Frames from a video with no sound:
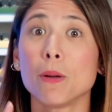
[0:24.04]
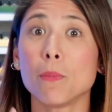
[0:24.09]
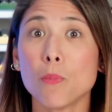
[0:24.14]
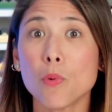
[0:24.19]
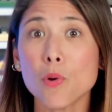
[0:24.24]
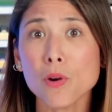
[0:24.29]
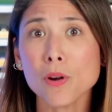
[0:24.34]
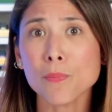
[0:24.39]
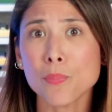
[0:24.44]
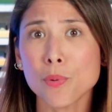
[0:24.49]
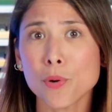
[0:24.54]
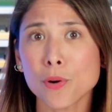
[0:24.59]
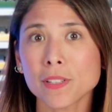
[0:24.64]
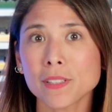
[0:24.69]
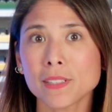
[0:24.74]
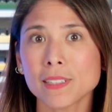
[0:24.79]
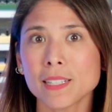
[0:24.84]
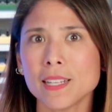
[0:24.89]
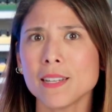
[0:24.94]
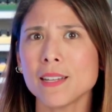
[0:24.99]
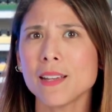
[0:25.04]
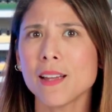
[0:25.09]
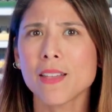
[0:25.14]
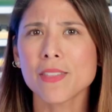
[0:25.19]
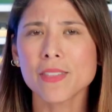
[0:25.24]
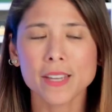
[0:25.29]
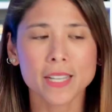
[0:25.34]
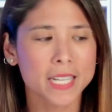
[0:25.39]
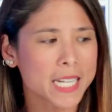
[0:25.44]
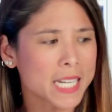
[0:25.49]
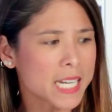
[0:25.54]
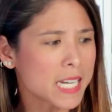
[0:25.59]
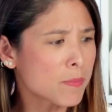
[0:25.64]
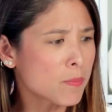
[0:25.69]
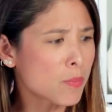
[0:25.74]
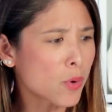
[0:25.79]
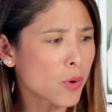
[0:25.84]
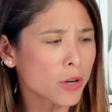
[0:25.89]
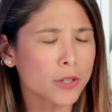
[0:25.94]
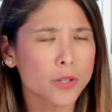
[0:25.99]
more importantly, the
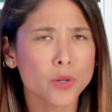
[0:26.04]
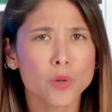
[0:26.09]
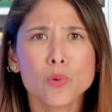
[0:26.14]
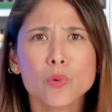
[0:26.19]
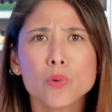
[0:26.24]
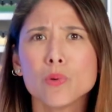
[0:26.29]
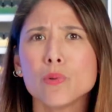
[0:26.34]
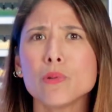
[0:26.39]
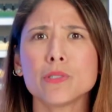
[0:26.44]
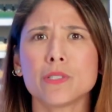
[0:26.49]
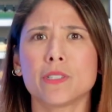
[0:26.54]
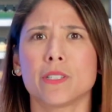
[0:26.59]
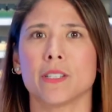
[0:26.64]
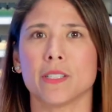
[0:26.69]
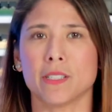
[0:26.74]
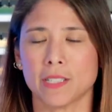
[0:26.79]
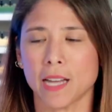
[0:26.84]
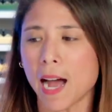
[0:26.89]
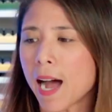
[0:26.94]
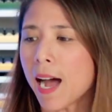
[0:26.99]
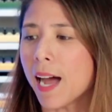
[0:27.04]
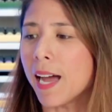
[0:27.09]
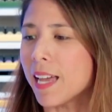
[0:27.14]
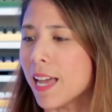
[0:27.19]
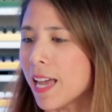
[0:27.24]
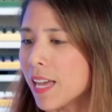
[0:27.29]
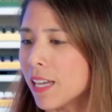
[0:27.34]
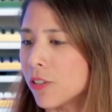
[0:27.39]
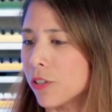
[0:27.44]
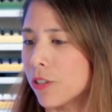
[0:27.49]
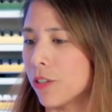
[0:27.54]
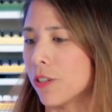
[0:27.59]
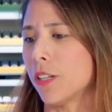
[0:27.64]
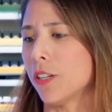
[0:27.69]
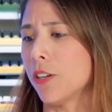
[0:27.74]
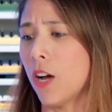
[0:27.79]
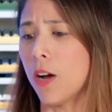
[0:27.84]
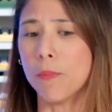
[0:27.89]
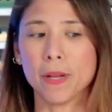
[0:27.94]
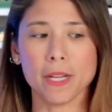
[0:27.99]
keyboard oozes high-end
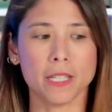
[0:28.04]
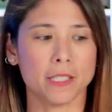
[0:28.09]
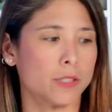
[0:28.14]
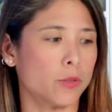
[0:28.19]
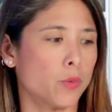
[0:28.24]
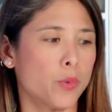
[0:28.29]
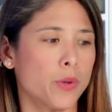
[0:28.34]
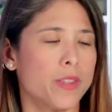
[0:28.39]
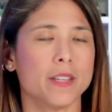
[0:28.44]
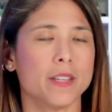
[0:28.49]
ergonomics with